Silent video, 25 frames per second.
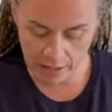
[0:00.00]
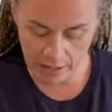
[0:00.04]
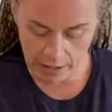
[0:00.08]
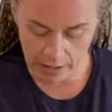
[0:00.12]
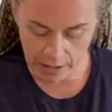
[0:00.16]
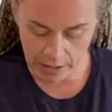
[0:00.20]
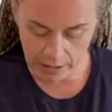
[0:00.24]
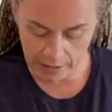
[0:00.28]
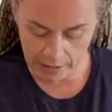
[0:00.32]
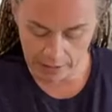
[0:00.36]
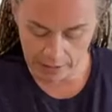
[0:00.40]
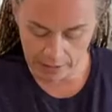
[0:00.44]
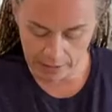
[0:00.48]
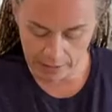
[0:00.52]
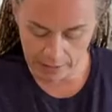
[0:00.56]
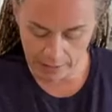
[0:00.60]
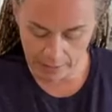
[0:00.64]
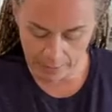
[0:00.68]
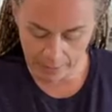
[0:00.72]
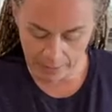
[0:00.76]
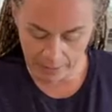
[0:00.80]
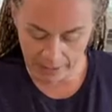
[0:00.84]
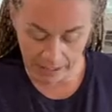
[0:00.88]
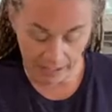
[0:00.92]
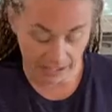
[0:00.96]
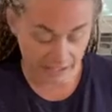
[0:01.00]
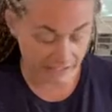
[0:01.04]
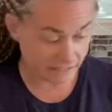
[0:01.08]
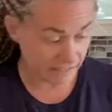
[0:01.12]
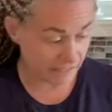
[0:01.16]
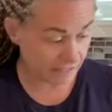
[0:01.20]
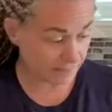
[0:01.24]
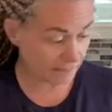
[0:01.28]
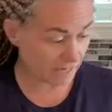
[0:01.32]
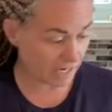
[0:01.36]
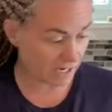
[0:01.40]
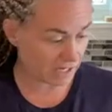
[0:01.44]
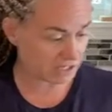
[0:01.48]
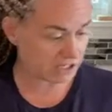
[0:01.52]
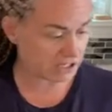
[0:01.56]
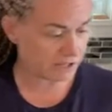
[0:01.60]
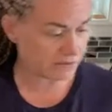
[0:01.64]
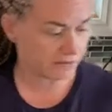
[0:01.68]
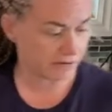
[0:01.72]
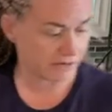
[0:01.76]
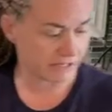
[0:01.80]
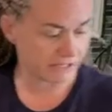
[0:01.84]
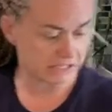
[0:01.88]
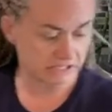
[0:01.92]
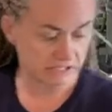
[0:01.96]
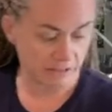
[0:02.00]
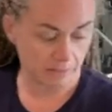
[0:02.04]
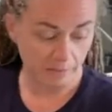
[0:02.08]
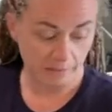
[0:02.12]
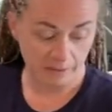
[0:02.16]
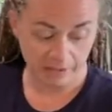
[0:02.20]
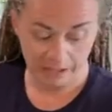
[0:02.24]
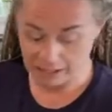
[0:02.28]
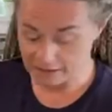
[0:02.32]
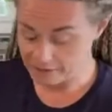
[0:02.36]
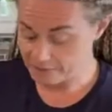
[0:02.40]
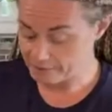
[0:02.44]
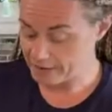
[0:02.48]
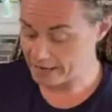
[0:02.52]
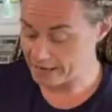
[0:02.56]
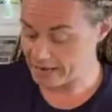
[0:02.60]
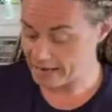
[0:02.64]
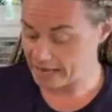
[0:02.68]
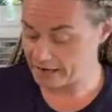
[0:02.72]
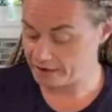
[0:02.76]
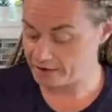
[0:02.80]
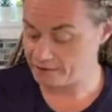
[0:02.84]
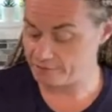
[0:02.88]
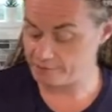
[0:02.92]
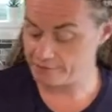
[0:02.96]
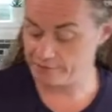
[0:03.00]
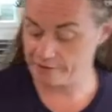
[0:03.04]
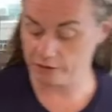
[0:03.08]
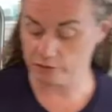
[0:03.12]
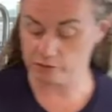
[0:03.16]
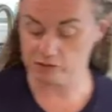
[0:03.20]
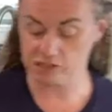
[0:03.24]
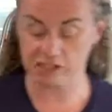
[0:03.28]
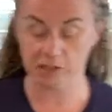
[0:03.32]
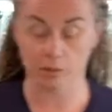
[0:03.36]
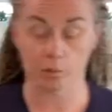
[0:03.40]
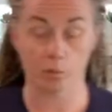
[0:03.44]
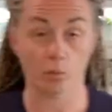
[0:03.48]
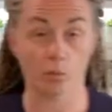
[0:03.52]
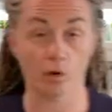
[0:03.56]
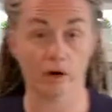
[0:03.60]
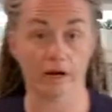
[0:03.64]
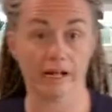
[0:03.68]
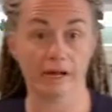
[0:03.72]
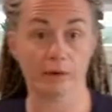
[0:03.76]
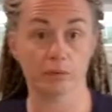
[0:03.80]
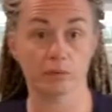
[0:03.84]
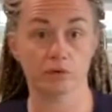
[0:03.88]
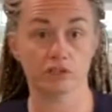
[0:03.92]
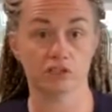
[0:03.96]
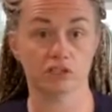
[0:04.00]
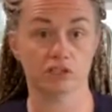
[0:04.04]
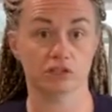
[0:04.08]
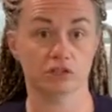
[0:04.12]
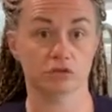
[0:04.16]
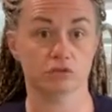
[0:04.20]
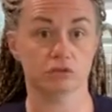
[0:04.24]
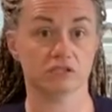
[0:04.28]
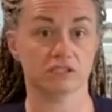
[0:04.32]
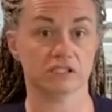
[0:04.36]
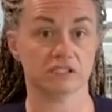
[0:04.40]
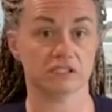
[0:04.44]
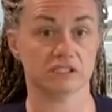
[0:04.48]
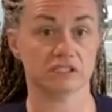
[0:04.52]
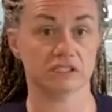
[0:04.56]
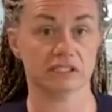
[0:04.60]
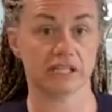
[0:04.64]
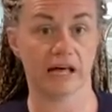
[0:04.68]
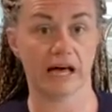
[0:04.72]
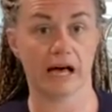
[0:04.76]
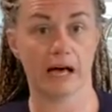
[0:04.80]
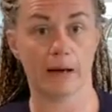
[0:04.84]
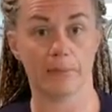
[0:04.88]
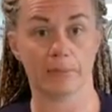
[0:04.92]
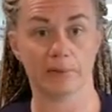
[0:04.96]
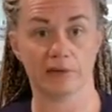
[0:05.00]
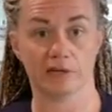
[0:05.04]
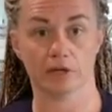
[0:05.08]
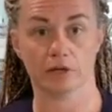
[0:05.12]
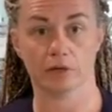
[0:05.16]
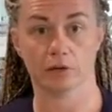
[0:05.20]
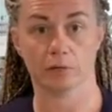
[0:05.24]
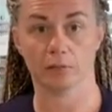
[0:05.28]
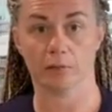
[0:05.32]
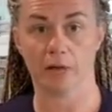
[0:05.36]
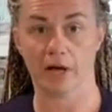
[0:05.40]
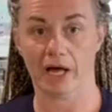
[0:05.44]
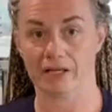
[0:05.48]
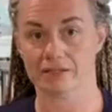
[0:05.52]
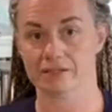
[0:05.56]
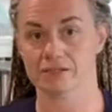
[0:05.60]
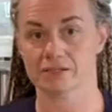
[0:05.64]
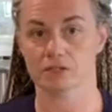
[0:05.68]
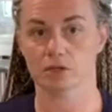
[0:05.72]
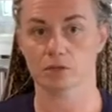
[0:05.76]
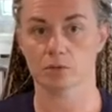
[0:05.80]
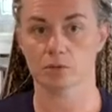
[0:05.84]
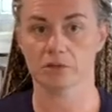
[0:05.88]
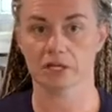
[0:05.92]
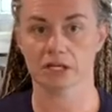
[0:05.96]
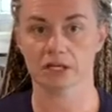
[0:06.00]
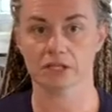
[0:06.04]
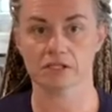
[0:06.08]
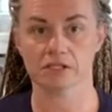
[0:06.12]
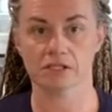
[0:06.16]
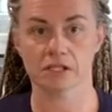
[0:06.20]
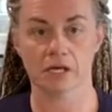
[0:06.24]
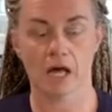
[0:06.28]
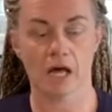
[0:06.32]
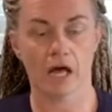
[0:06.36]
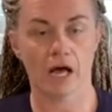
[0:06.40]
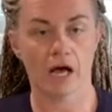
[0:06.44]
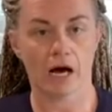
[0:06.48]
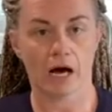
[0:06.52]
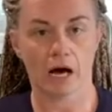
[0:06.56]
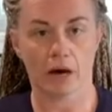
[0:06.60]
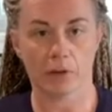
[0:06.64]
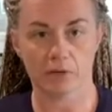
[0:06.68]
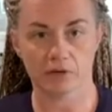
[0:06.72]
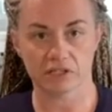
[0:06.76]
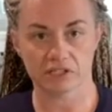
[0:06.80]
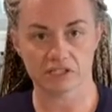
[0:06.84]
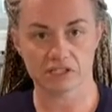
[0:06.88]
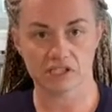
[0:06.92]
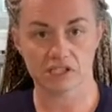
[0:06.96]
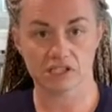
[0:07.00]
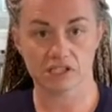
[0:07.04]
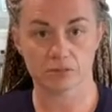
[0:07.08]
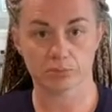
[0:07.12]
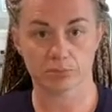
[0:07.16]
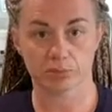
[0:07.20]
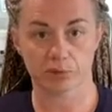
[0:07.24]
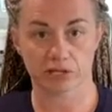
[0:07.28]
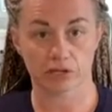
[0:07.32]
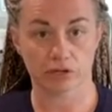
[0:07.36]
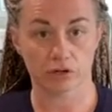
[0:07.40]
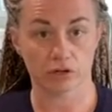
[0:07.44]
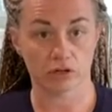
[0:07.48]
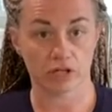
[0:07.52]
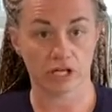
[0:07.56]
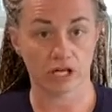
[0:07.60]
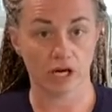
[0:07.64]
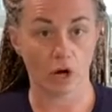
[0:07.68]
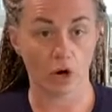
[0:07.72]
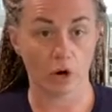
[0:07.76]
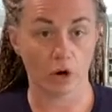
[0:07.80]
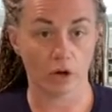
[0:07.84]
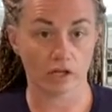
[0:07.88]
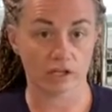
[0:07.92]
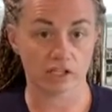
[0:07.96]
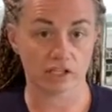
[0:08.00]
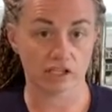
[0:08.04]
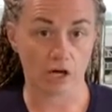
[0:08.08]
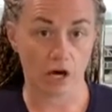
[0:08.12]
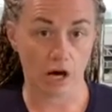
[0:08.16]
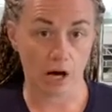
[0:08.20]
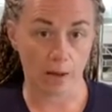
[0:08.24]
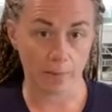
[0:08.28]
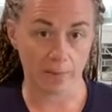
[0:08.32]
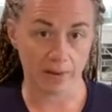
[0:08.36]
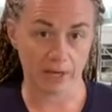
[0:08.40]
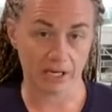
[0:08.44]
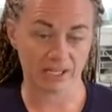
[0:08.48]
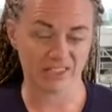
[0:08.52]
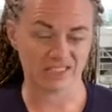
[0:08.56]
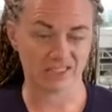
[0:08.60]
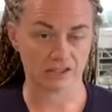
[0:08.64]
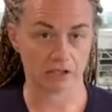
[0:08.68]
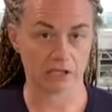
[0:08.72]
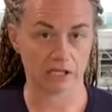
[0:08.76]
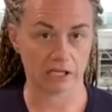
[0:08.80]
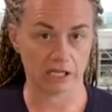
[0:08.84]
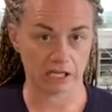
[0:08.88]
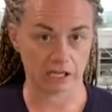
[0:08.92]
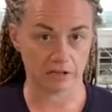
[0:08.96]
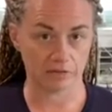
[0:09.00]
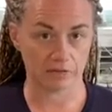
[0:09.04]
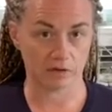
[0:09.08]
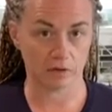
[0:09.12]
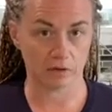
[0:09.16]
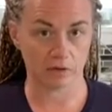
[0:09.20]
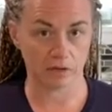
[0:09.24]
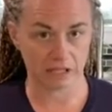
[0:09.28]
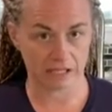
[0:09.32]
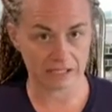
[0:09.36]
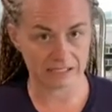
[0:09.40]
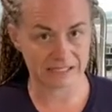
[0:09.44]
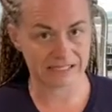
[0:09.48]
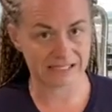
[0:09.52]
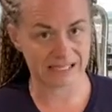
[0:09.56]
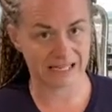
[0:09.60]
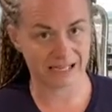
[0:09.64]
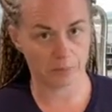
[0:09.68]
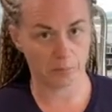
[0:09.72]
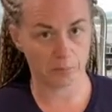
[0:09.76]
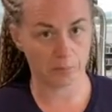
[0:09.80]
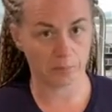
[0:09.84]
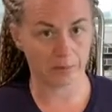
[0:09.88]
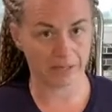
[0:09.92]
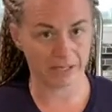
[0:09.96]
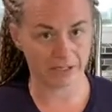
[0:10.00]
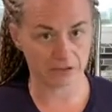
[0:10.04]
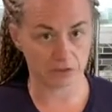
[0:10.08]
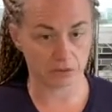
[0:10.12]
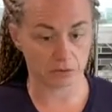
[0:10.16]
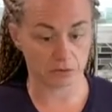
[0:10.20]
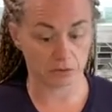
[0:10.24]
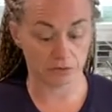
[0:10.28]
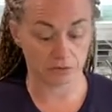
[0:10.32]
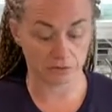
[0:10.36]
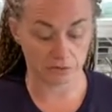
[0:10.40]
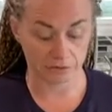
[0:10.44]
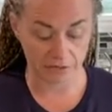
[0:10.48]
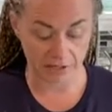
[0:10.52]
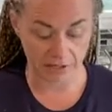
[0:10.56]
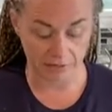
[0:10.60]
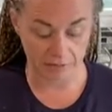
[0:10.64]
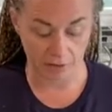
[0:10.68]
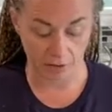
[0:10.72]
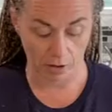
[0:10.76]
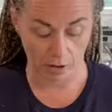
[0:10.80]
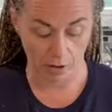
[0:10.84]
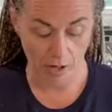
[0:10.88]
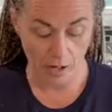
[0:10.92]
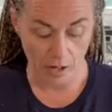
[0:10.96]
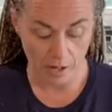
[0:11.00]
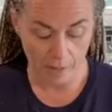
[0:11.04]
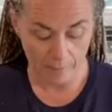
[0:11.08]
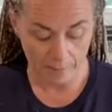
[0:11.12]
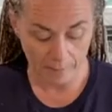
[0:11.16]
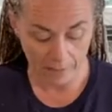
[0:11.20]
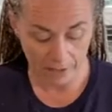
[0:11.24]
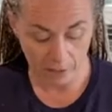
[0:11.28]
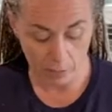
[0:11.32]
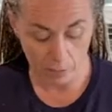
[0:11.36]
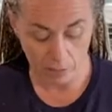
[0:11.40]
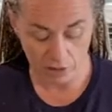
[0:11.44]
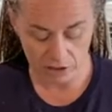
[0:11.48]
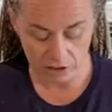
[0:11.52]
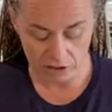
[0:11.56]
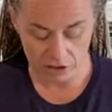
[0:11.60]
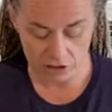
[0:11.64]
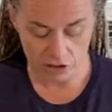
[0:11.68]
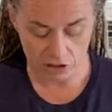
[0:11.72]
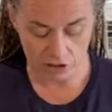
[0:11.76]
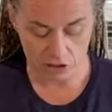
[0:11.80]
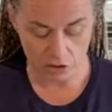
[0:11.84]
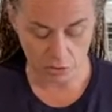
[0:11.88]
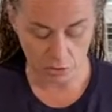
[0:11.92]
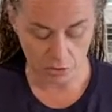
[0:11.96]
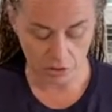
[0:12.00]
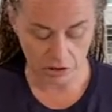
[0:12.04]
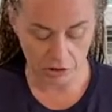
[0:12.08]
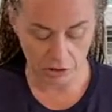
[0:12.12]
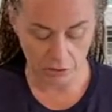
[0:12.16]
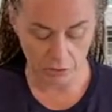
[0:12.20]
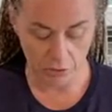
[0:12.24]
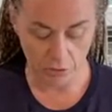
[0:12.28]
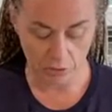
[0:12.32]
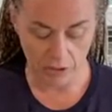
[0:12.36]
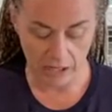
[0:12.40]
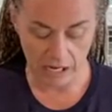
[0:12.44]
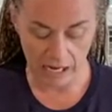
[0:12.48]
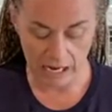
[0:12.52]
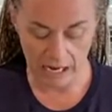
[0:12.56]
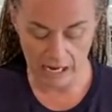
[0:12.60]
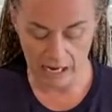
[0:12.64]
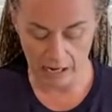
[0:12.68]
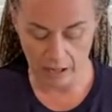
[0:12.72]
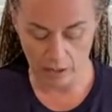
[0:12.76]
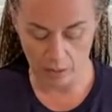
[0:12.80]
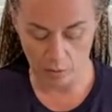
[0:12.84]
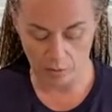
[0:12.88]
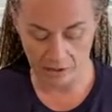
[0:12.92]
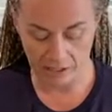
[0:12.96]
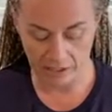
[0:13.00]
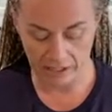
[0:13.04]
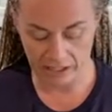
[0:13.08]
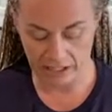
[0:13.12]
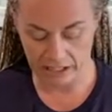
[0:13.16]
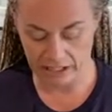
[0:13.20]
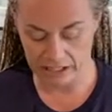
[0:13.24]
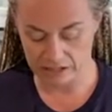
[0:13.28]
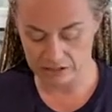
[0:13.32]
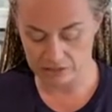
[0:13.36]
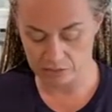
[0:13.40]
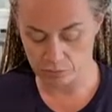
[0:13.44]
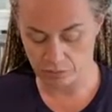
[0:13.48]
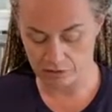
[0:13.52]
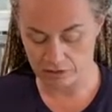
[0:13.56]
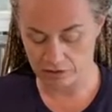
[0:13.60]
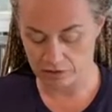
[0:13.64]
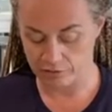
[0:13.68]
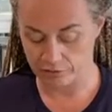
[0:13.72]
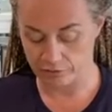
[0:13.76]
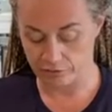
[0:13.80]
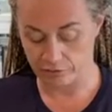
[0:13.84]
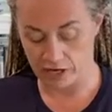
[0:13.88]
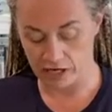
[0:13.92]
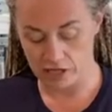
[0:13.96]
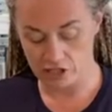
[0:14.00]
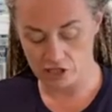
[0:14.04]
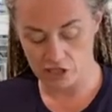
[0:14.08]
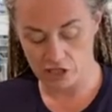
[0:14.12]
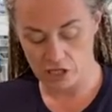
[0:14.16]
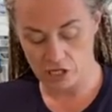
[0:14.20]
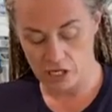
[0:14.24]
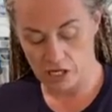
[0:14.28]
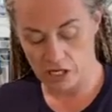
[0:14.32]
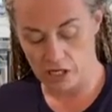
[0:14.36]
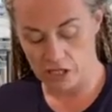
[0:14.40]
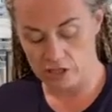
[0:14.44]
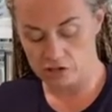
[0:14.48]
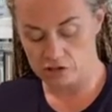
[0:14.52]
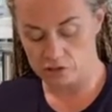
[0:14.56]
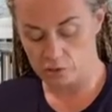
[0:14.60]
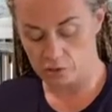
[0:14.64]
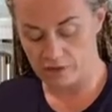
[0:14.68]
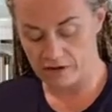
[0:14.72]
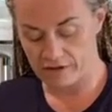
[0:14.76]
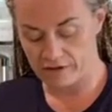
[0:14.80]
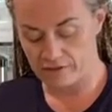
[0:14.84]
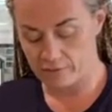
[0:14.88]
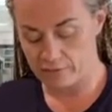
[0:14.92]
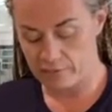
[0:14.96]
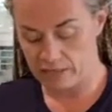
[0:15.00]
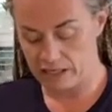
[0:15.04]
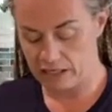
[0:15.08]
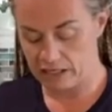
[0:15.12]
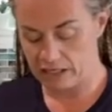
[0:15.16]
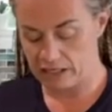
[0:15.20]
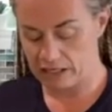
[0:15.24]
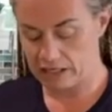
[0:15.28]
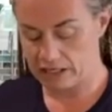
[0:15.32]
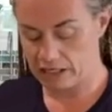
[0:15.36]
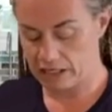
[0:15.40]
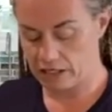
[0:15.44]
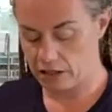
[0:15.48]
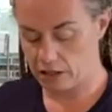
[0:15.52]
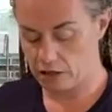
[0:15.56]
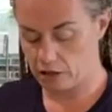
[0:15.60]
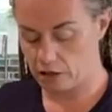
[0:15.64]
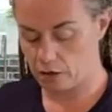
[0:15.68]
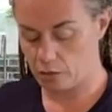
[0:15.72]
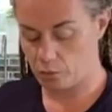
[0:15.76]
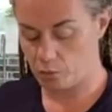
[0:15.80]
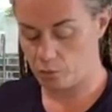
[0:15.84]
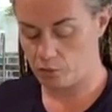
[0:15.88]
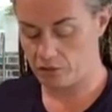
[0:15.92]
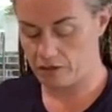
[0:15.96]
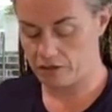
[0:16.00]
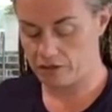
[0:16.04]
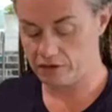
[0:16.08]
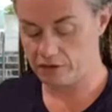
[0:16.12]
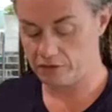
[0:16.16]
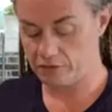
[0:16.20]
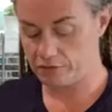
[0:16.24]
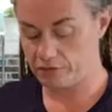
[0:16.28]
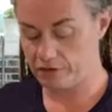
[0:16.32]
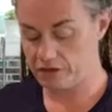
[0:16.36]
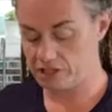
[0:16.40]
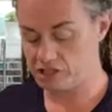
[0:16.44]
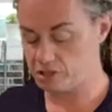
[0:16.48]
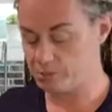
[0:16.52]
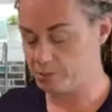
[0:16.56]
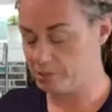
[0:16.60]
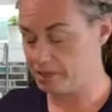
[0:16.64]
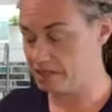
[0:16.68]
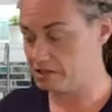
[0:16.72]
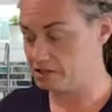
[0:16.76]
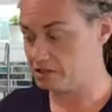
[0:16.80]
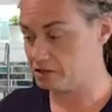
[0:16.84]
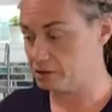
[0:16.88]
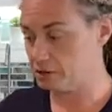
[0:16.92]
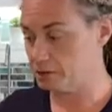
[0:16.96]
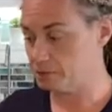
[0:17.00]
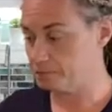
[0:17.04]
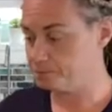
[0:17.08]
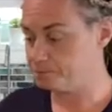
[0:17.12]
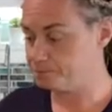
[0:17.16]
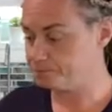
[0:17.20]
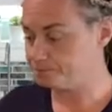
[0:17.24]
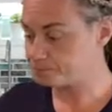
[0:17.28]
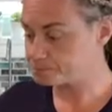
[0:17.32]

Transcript: But I did manage to find some. But if I hadn't found some, what I would use is the Epicure pesto mix. I would just sprinkle it on top, and it's going to give you that same basil flavor. But I wanted to show you how it is with fresh. So I've made it here with the fresh basil.